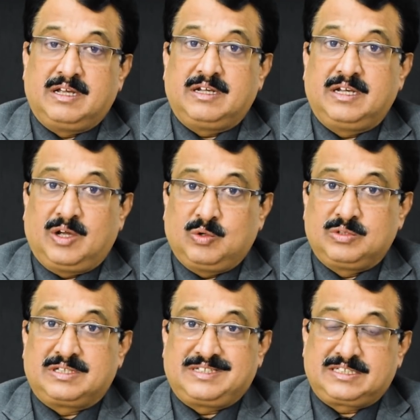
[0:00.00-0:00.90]
Now
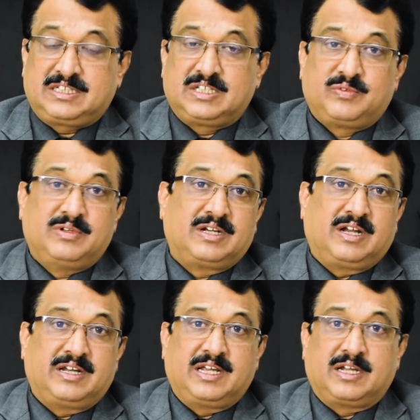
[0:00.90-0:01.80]
the successfully
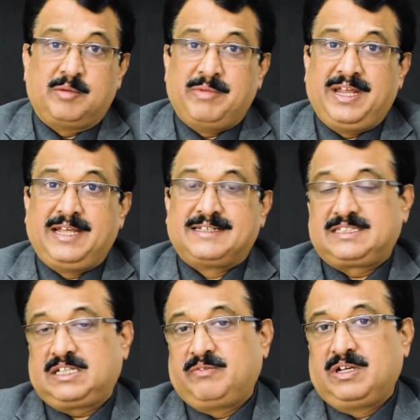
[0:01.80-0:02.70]
running remaining
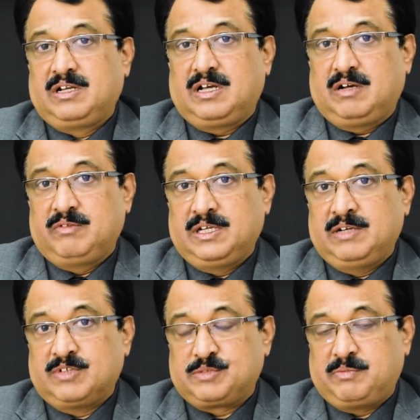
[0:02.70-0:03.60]
7
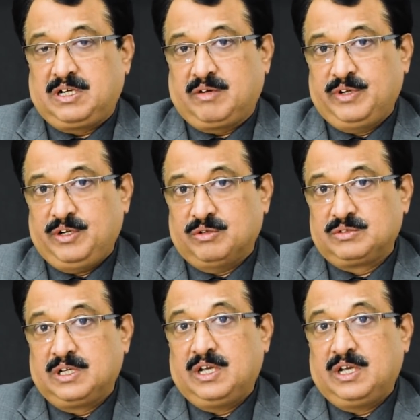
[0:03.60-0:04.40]
investment avenues